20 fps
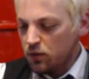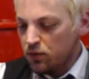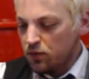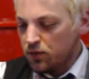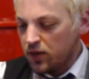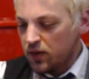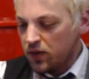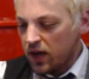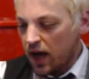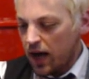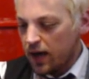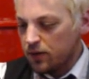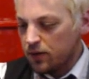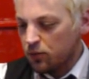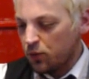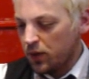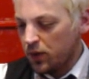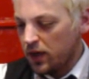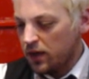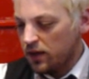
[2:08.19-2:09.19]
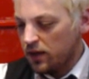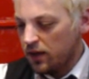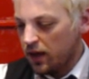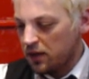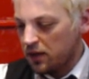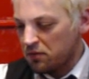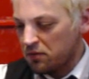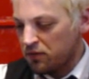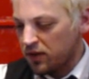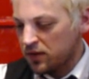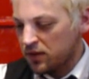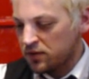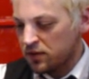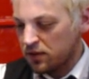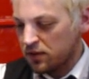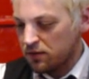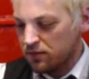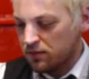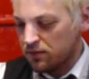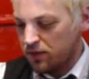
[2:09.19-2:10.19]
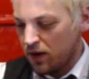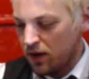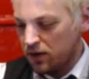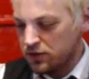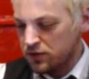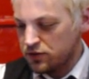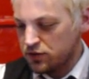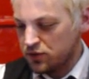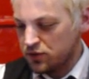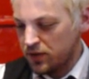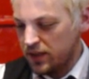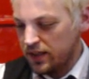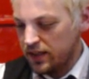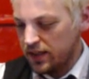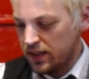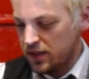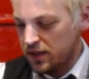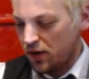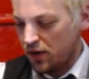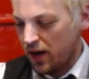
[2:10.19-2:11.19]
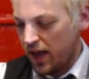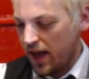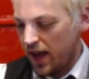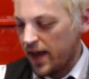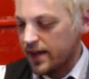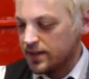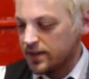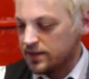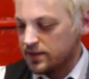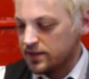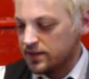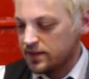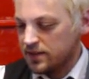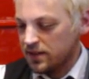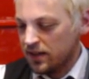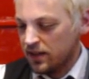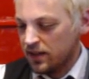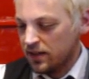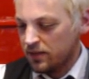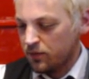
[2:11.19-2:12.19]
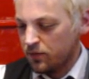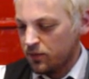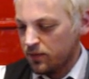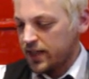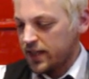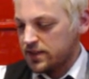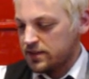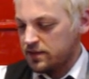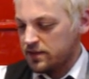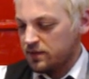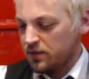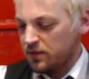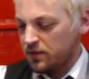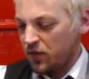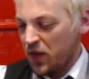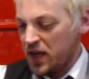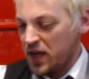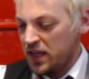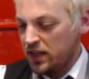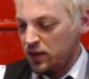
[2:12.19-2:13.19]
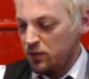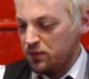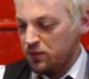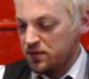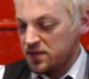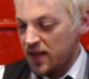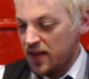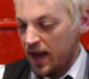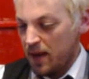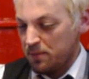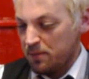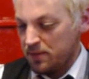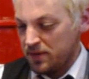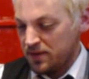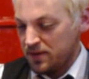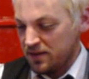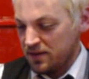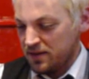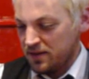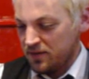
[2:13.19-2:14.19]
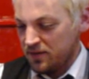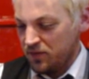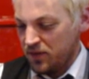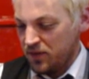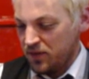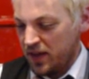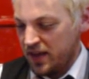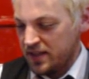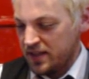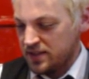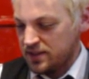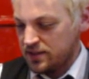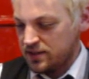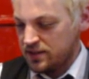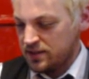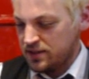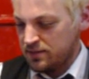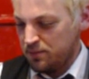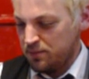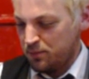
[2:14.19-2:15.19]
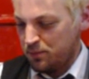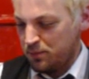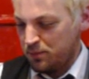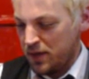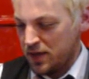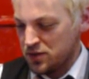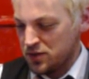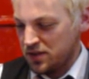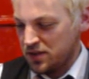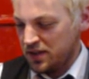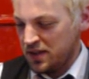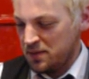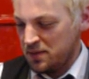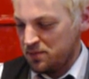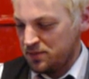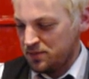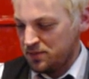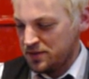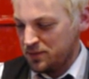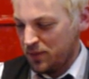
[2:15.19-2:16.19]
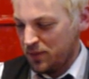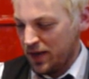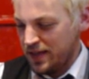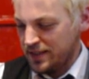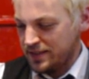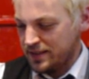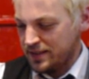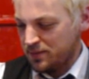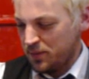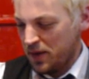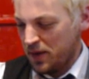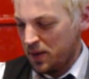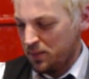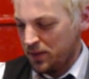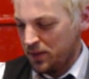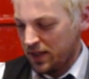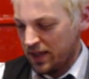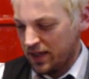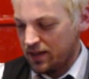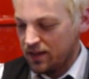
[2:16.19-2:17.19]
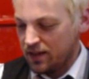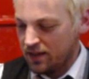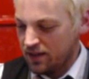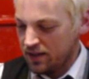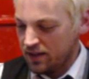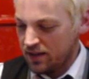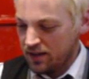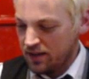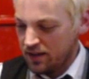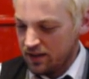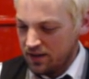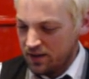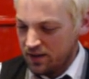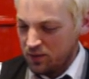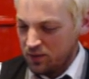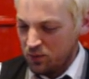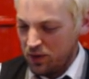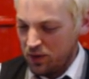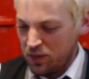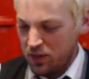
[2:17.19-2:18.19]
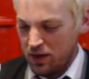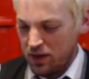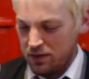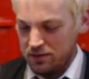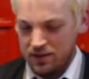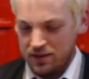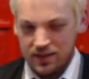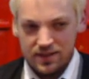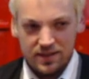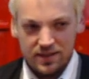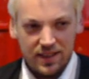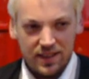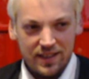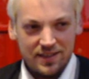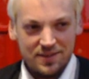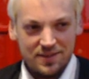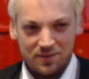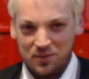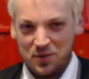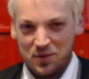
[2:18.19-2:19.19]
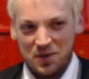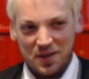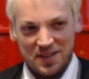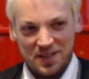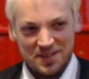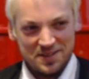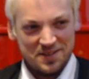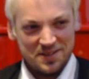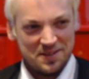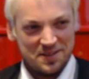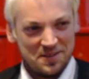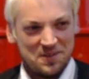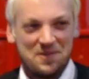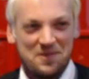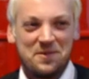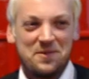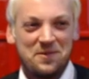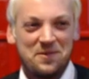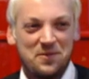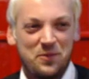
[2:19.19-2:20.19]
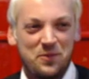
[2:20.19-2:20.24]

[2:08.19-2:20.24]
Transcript: You've got real unfiltered fall treat in your hands. It's like you've tapped a specially spiced pumpkin, without the seeds, of course.